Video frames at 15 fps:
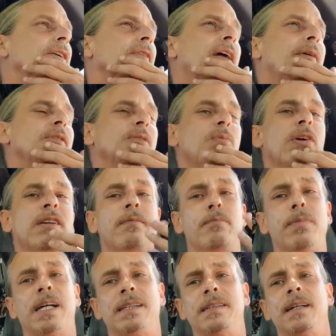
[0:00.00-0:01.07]
you know, that was one of the
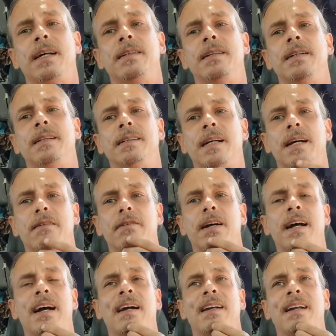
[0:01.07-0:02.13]
best ideas I
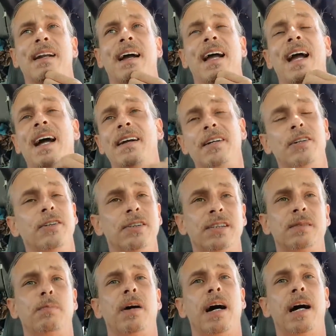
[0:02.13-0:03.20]
ever had, and I had a
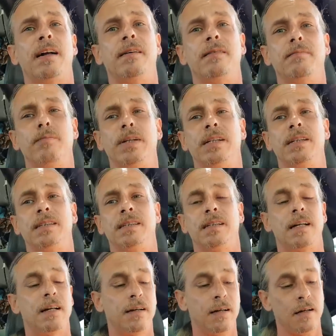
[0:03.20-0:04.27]
good spot
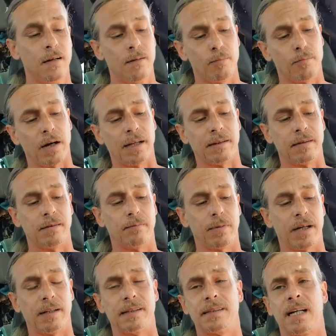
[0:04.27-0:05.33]
because by
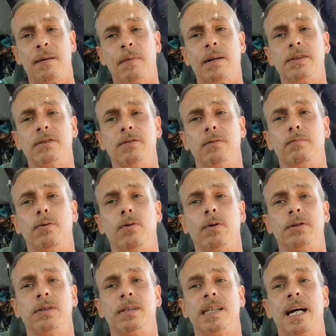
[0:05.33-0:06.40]
by the time I was doing
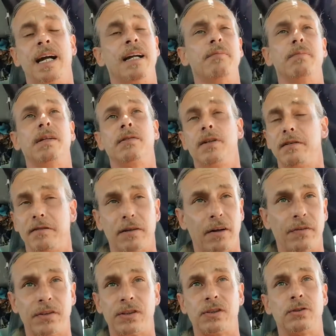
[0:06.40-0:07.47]
portraits, I had been living
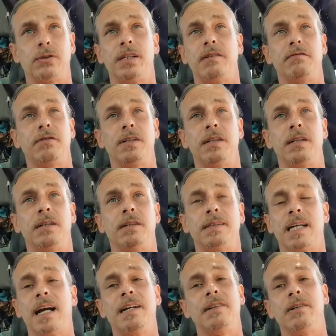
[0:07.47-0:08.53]
on the street for
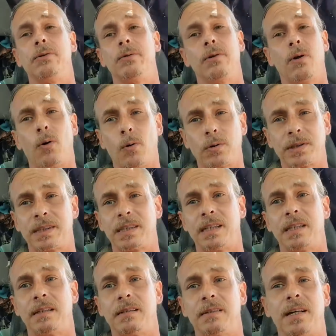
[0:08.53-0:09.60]
years. I knew the whole
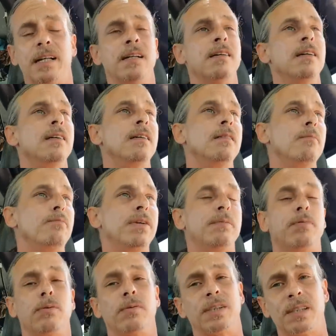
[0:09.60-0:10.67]
scene like
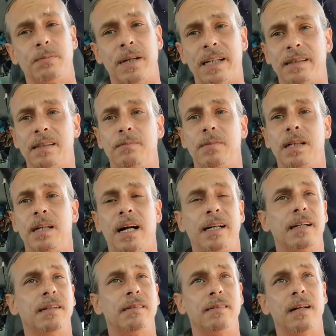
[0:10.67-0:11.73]
people respected me.
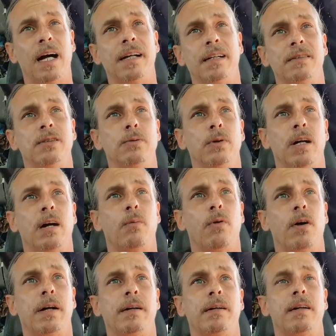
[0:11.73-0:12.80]
I could I could do what I
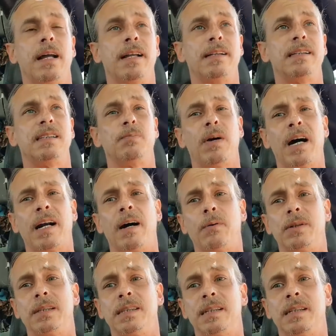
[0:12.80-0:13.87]
wanted. And the spot
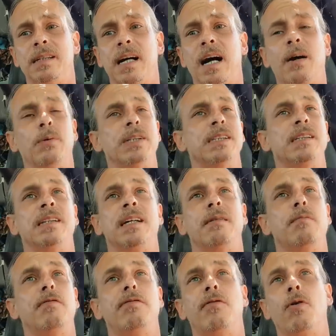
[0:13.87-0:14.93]
I was in, I was in
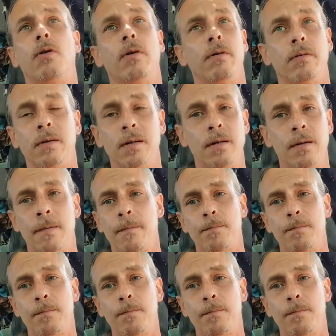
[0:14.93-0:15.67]
there before